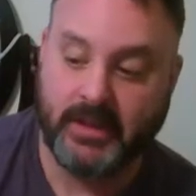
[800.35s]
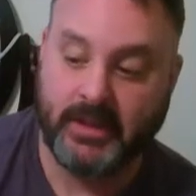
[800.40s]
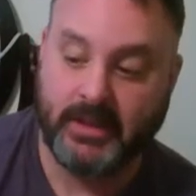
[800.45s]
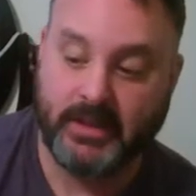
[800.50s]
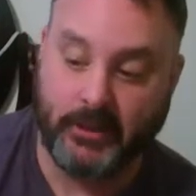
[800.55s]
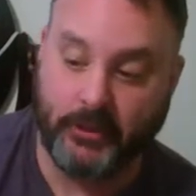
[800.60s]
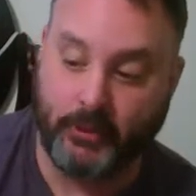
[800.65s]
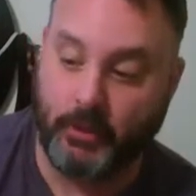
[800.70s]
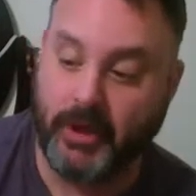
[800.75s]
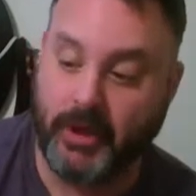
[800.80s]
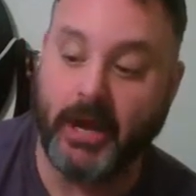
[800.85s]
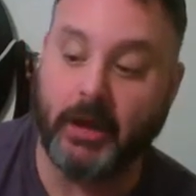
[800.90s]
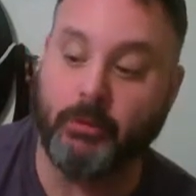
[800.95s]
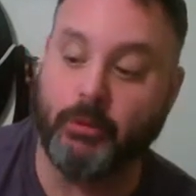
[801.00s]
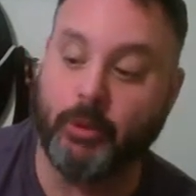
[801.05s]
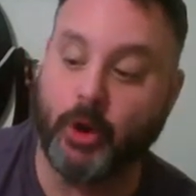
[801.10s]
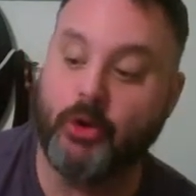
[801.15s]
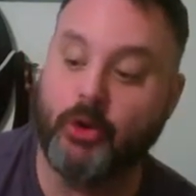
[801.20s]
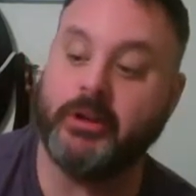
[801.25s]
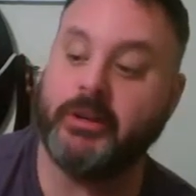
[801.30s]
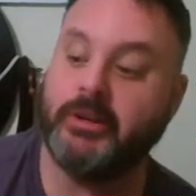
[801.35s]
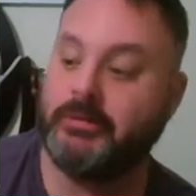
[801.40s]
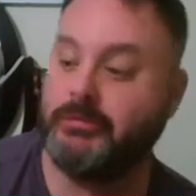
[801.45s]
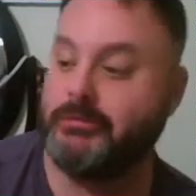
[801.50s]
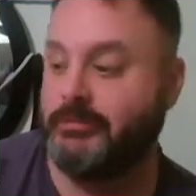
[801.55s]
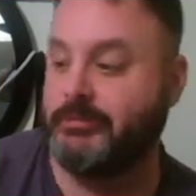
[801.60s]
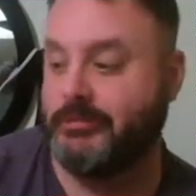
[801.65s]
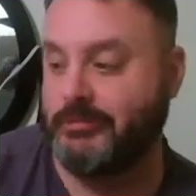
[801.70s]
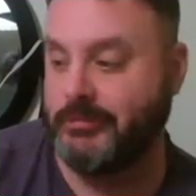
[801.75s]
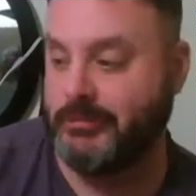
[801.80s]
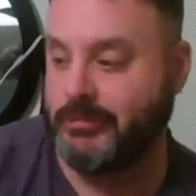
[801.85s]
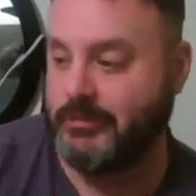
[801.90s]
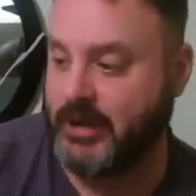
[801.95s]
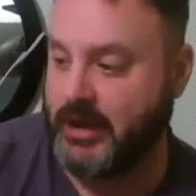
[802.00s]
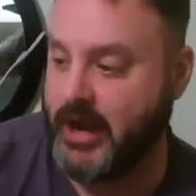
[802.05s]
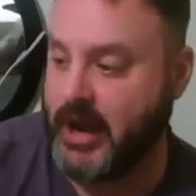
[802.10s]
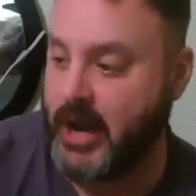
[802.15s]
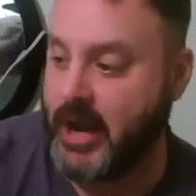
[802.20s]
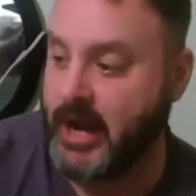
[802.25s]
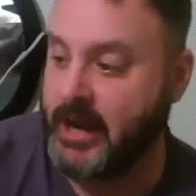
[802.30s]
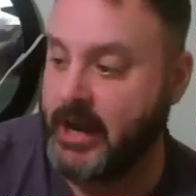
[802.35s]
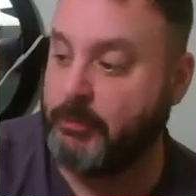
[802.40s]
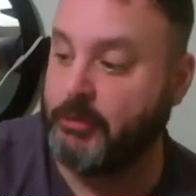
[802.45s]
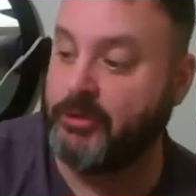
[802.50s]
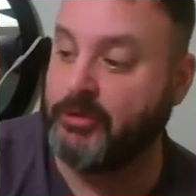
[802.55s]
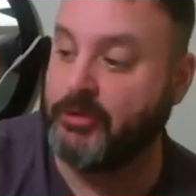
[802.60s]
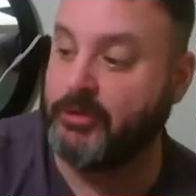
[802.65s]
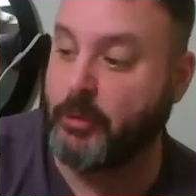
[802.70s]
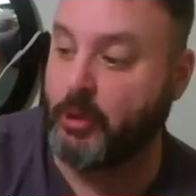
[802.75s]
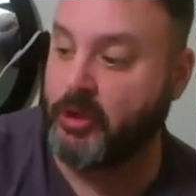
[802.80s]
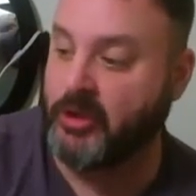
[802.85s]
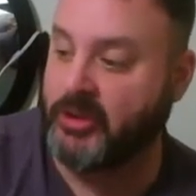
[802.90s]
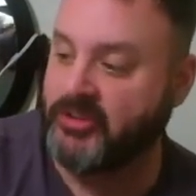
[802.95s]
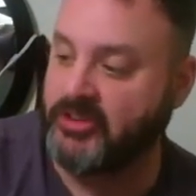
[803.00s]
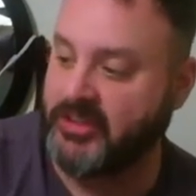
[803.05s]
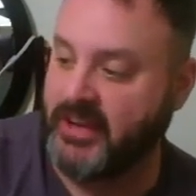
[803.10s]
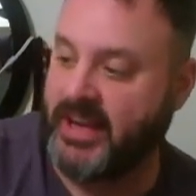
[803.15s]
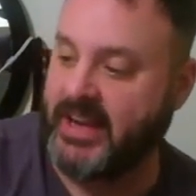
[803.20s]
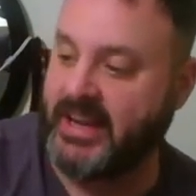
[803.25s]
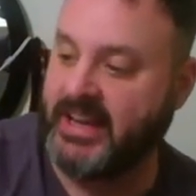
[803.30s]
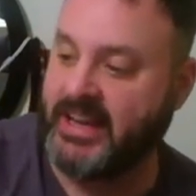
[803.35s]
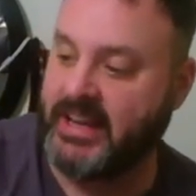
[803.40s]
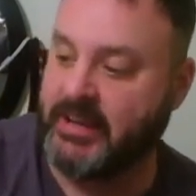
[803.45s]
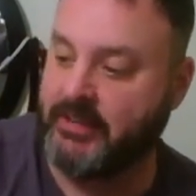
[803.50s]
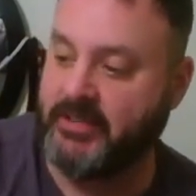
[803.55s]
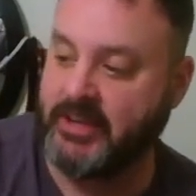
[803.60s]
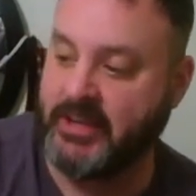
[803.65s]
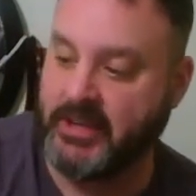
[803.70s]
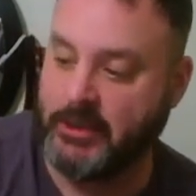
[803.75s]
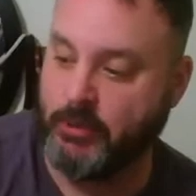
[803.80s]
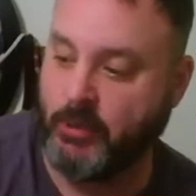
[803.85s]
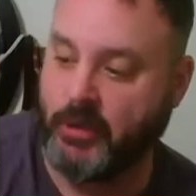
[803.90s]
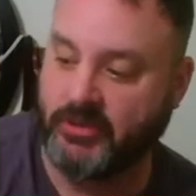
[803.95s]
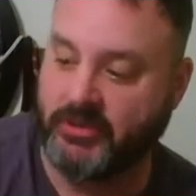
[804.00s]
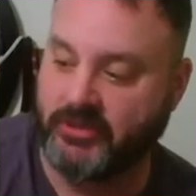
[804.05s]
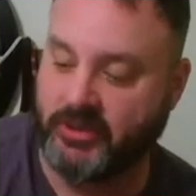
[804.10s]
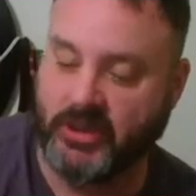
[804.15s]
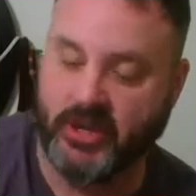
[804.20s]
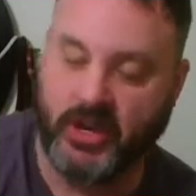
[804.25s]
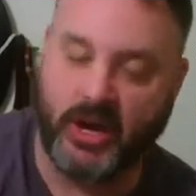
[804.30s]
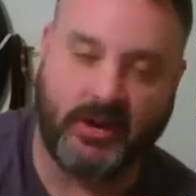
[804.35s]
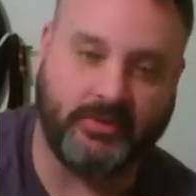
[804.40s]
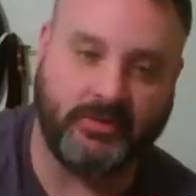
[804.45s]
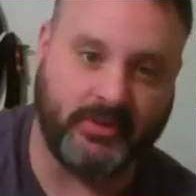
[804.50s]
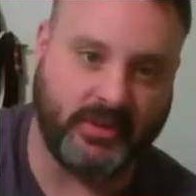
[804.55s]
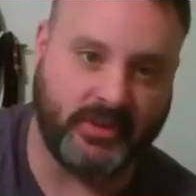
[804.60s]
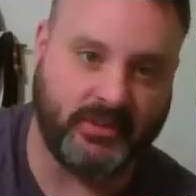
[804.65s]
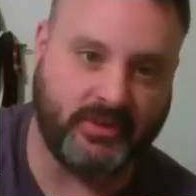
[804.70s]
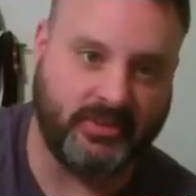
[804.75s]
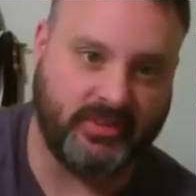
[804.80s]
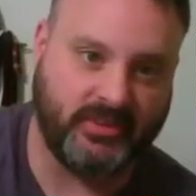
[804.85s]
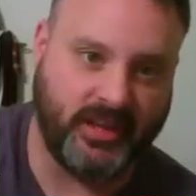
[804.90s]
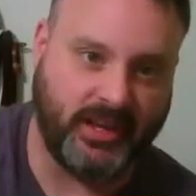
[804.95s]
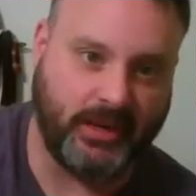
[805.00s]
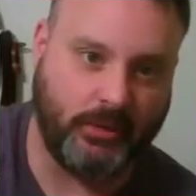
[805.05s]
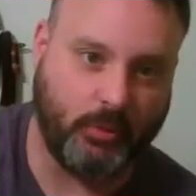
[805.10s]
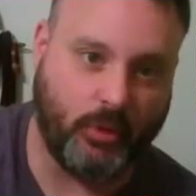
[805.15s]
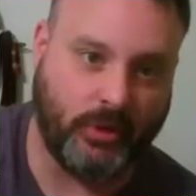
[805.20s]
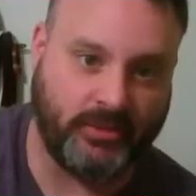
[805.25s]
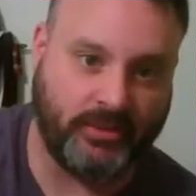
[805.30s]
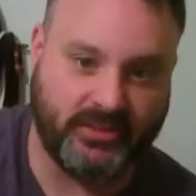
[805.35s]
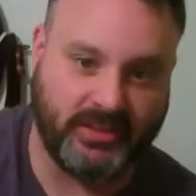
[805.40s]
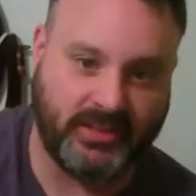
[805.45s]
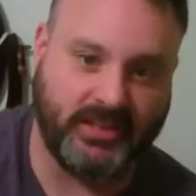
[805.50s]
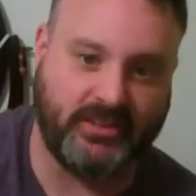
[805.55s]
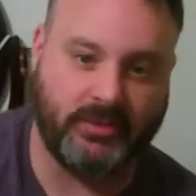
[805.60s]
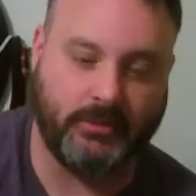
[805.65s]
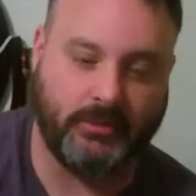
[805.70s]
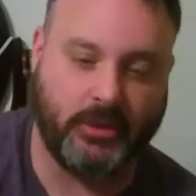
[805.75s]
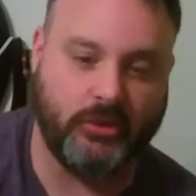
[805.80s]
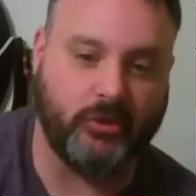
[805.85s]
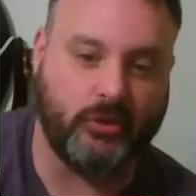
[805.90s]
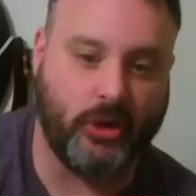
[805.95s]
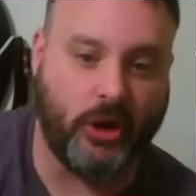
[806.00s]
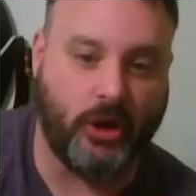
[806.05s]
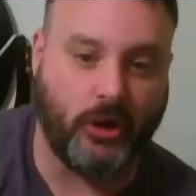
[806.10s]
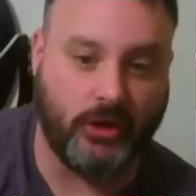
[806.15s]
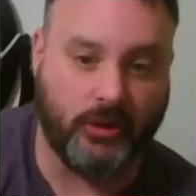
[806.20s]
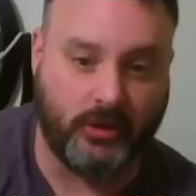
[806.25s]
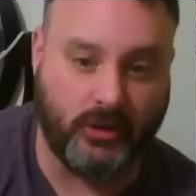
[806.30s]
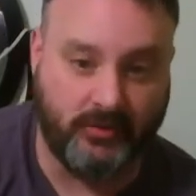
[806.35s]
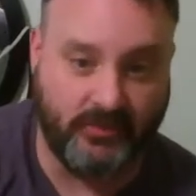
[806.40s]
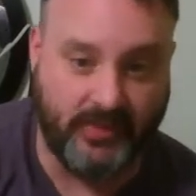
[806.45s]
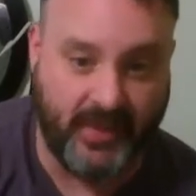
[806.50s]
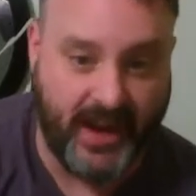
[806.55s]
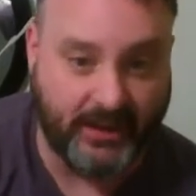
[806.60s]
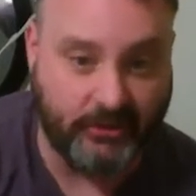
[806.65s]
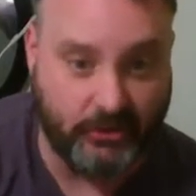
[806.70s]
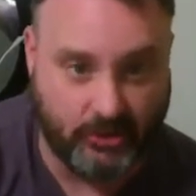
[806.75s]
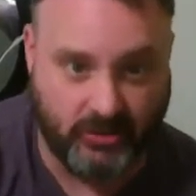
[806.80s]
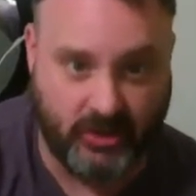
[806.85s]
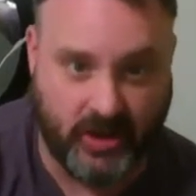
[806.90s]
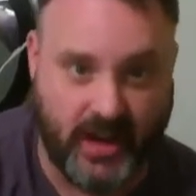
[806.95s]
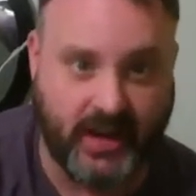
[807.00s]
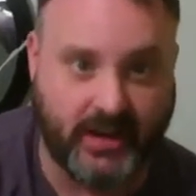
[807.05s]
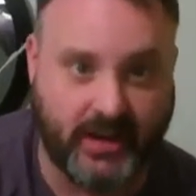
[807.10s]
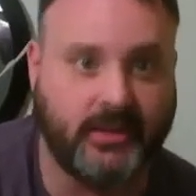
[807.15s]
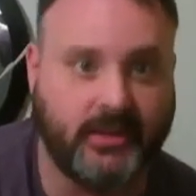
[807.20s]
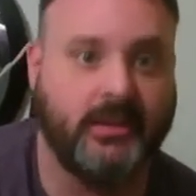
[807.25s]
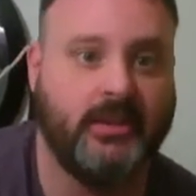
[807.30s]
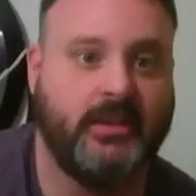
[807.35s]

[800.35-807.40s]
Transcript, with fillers: Now, the way I wrote it, I was more to say if he wants the confidence and wants to get to Montreal on a fast track,